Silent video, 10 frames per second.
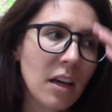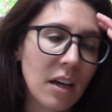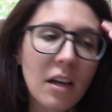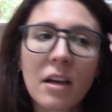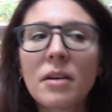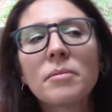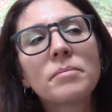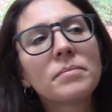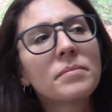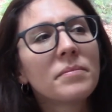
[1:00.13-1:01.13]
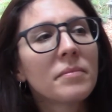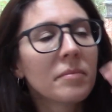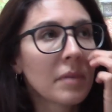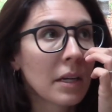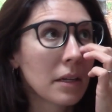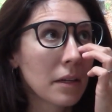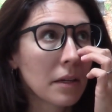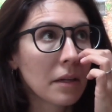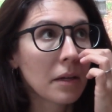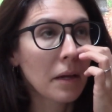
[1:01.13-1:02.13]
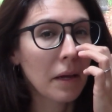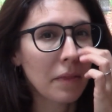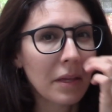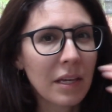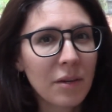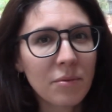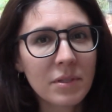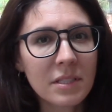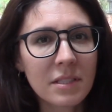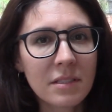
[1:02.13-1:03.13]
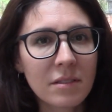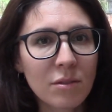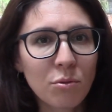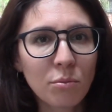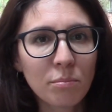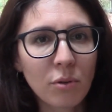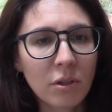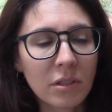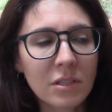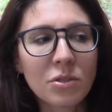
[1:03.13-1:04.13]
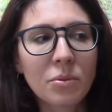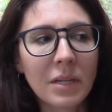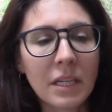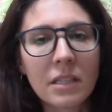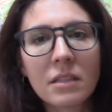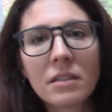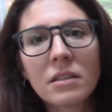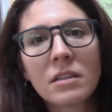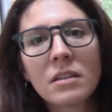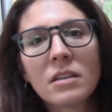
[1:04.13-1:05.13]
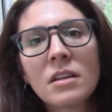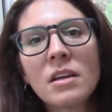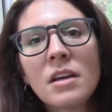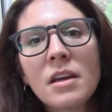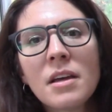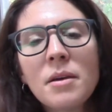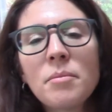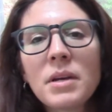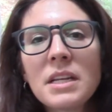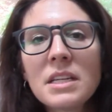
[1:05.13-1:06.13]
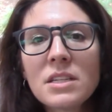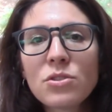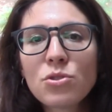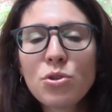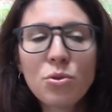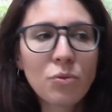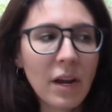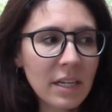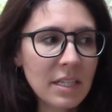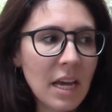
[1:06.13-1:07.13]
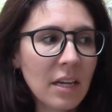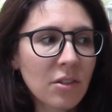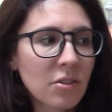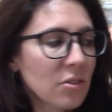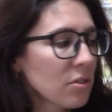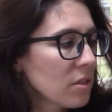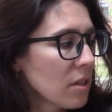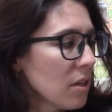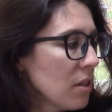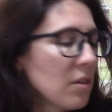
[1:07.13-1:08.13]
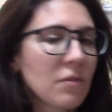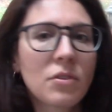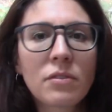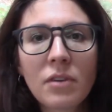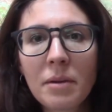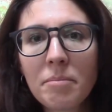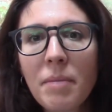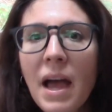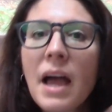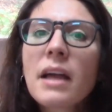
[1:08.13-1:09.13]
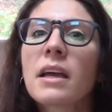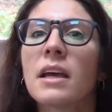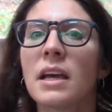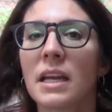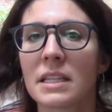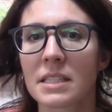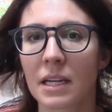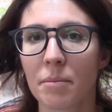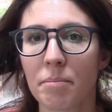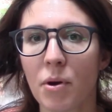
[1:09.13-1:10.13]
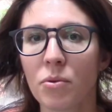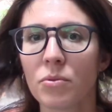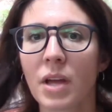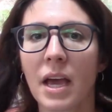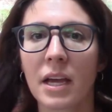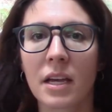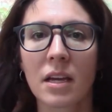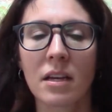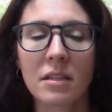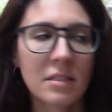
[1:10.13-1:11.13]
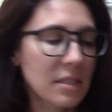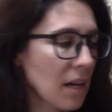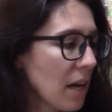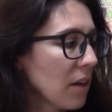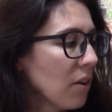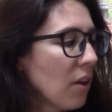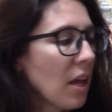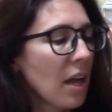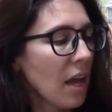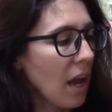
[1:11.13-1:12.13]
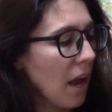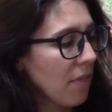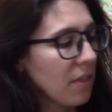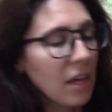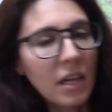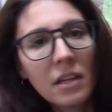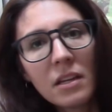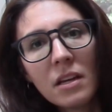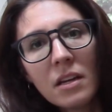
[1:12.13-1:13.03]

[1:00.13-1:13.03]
I think it was through Brooklyn Tweed, but it is 2 rectangles for the front and back. And it's like a boat neck style, and then